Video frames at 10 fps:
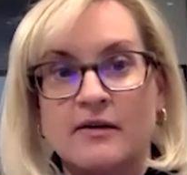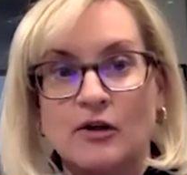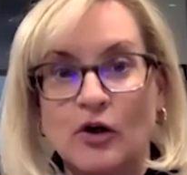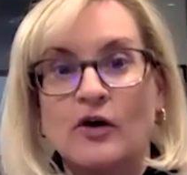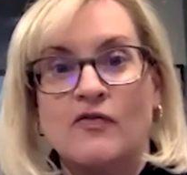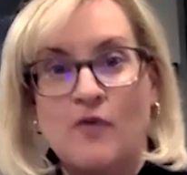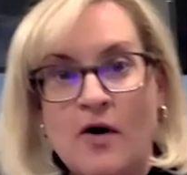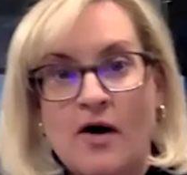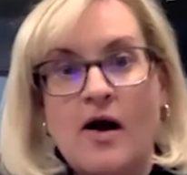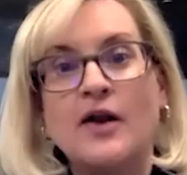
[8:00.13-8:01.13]
look
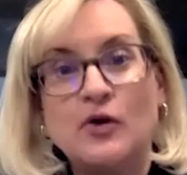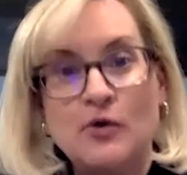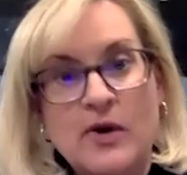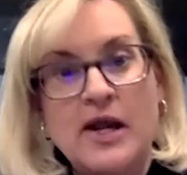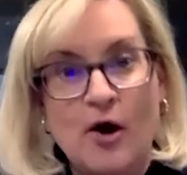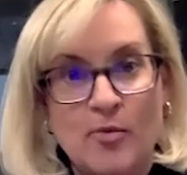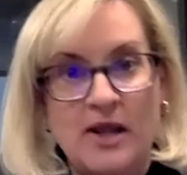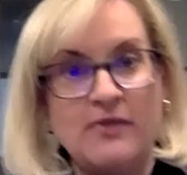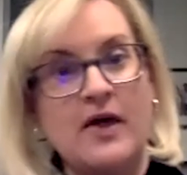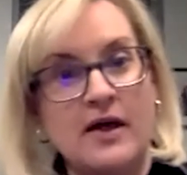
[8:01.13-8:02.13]
for a new ERP,
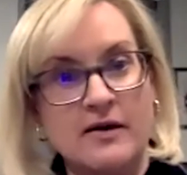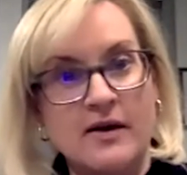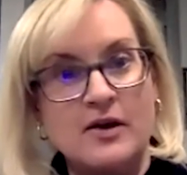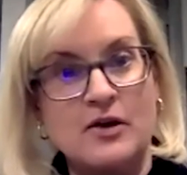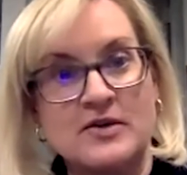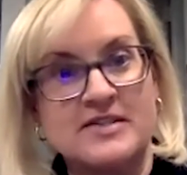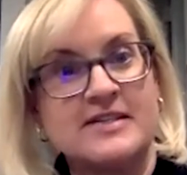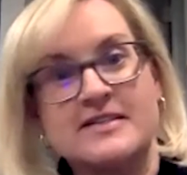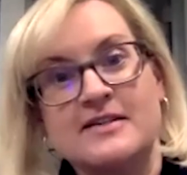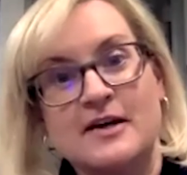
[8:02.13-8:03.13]
that your
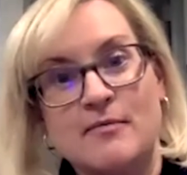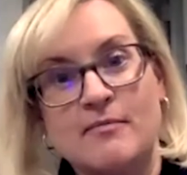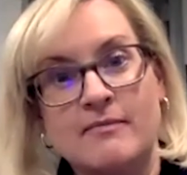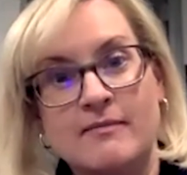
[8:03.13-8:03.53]
system,